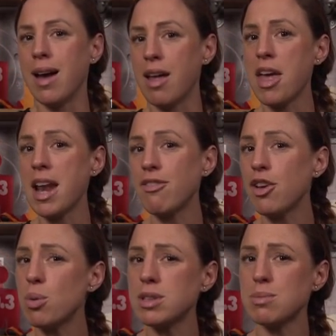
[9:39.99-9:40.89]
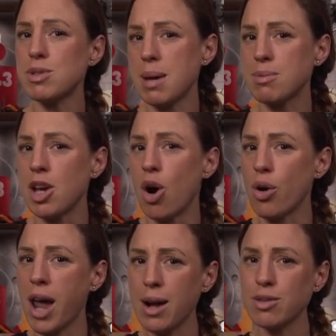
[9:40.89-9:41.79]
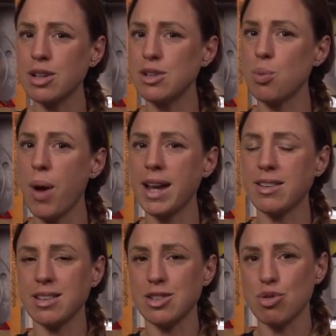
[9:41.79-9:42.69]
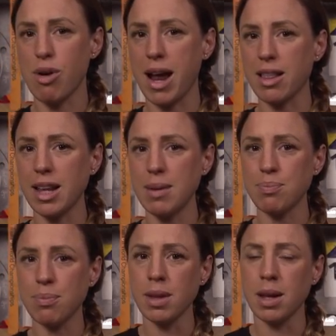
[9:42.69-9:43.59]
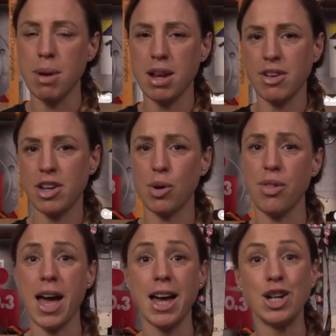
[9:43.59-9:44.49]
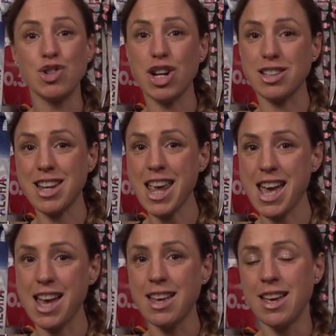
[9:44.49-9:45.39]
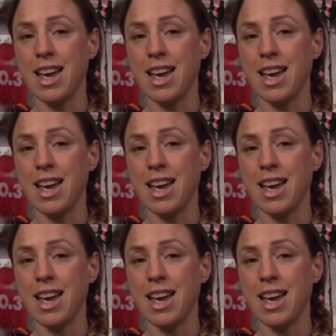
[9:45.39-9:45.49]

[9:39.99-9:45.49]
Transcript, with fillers: And then if you want some tips on how to lose weight as a triathlete, I made a video on that just here.